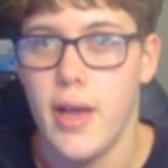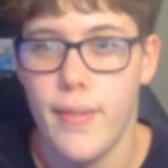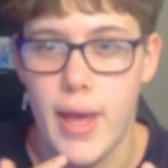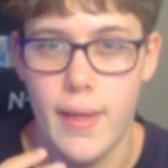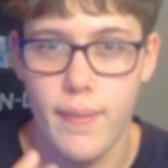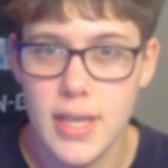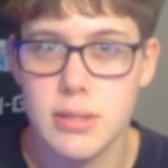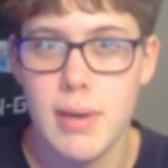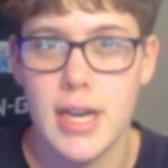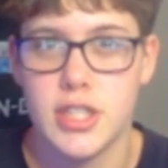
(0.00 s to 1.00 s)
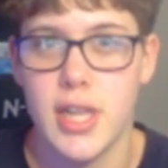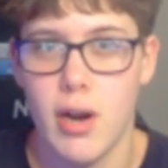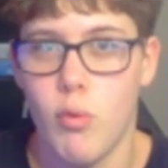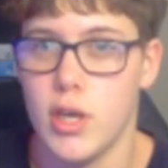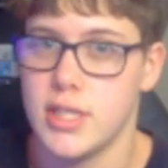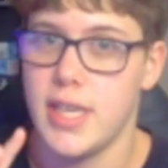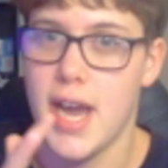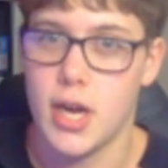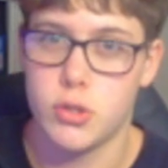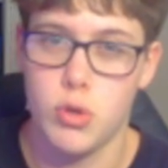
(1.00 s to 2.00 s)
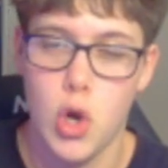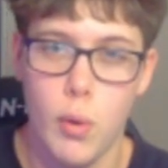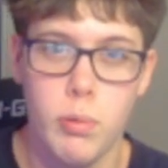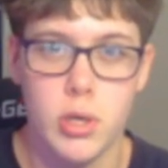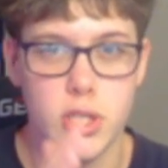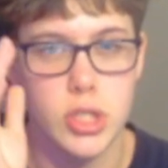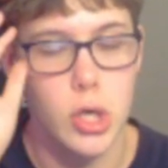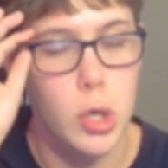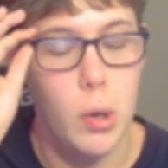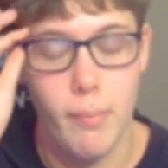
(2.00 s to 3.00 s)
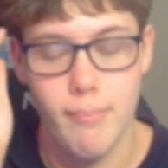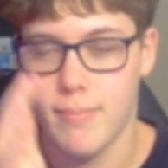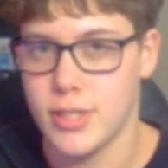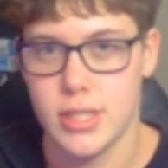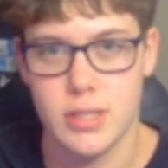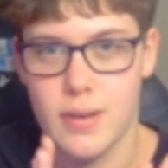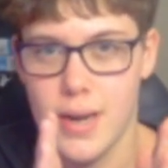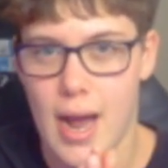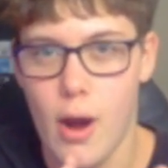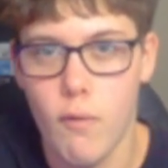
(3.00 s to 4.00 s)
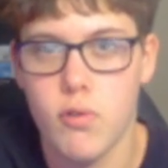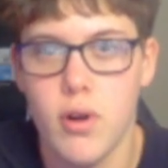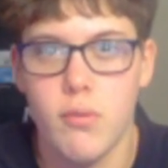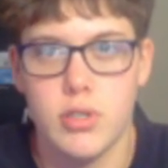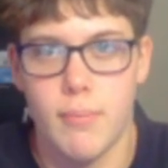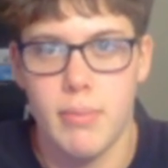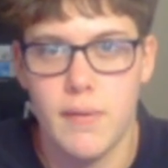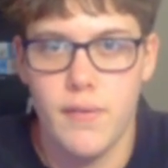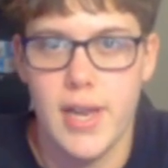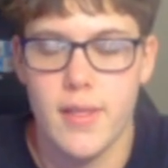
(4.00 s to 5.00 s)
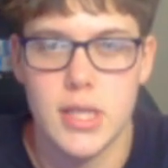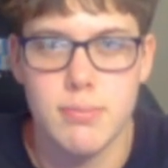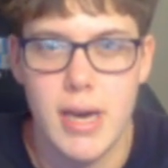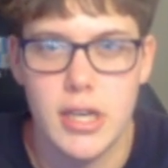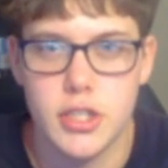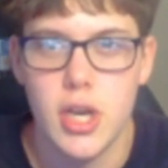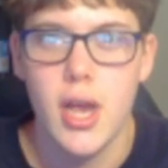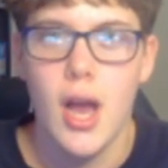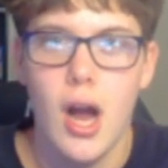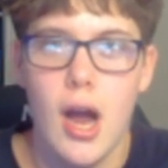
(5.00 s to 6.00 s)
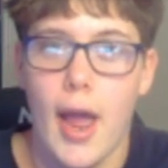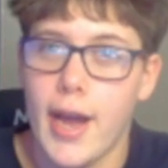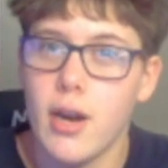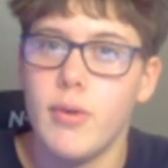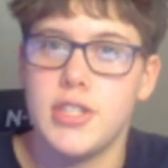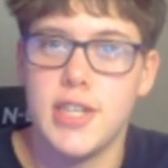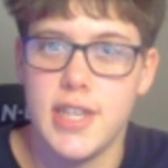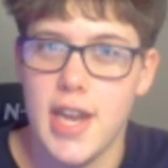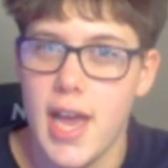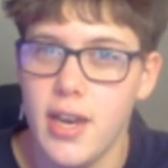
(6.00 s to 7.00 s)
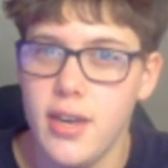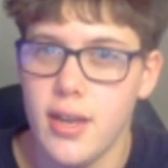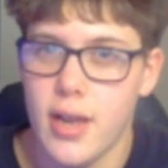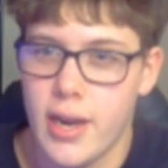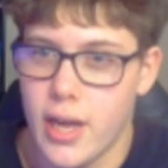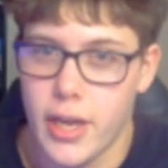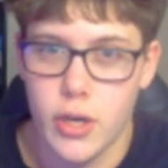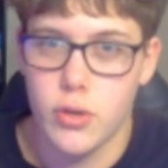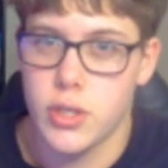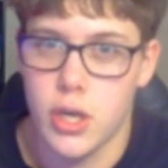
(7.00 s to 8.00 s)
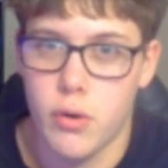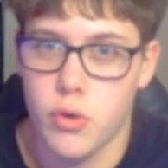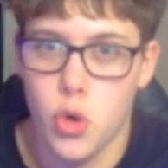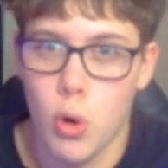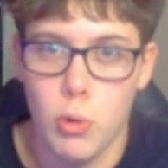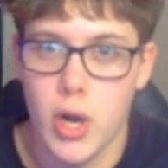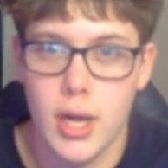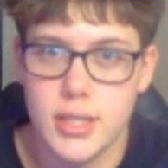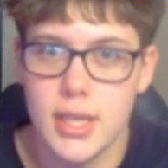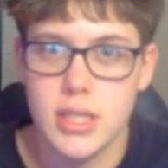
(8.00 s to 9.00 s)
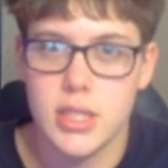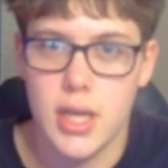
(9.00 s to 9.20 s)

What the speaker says: in this match than I was the actual opener. So just overall was a big fan of this match. I kind of wish it did end in a normal contest